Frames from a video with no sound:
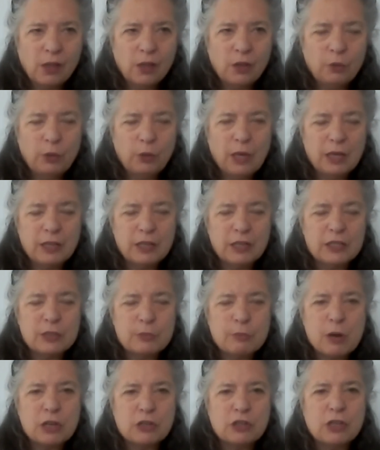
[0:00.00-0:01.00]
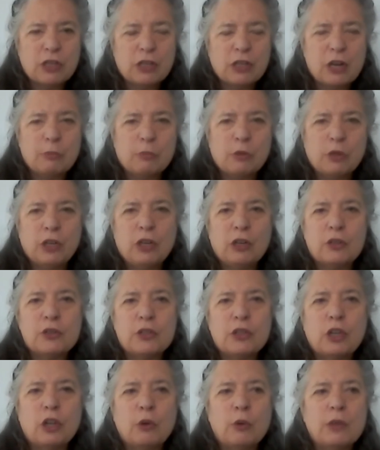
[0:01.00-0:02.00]
They had an expression a number of years
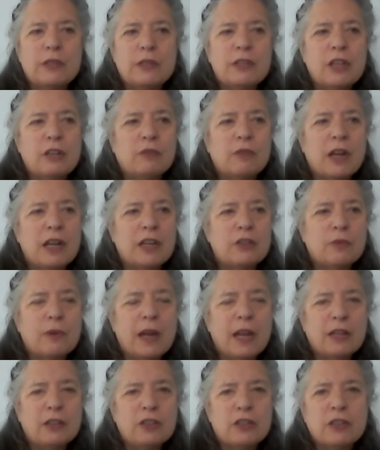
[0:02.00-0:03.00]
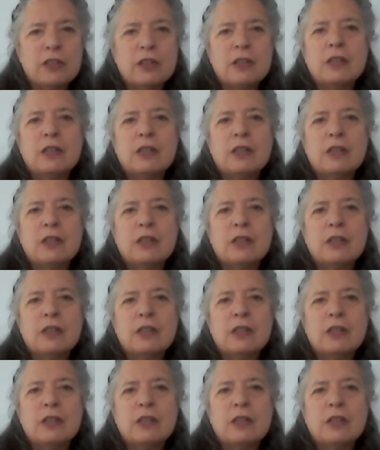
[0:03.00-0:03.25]
ago at Sunrise Ranch,